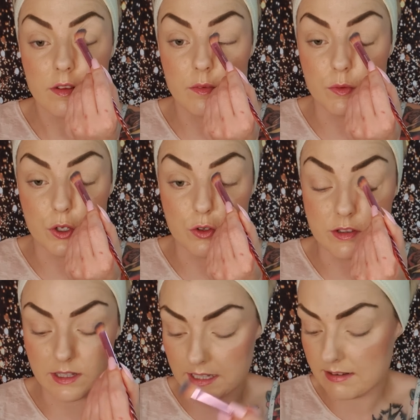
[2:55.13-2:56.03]
we're
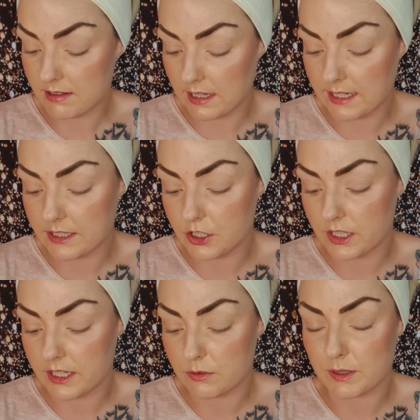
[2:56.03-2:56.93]
using this light
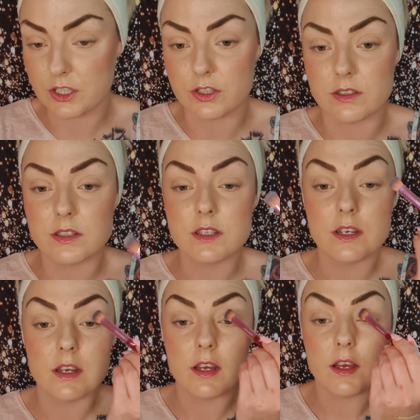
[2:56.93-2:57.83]
shade, which is
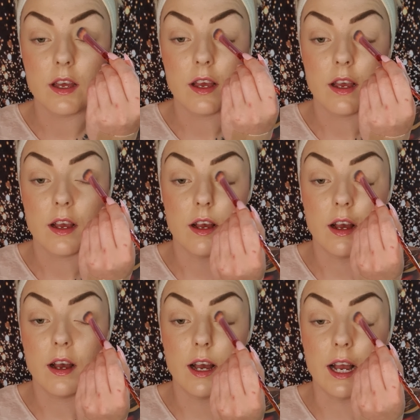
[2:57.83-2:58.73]

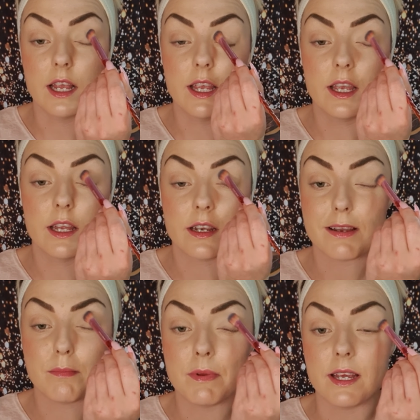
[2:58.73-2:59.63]
a
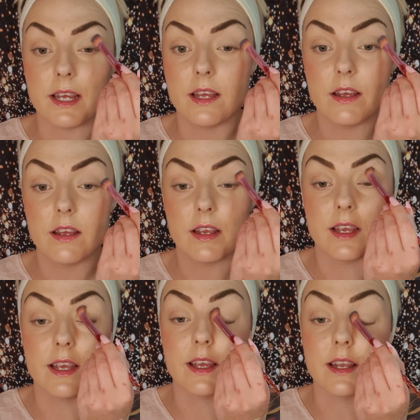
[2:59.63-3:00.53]
creamy
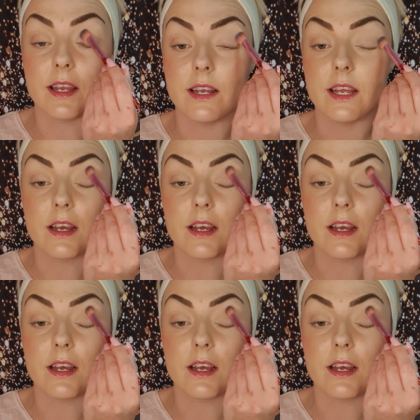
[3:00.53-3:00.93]
greeny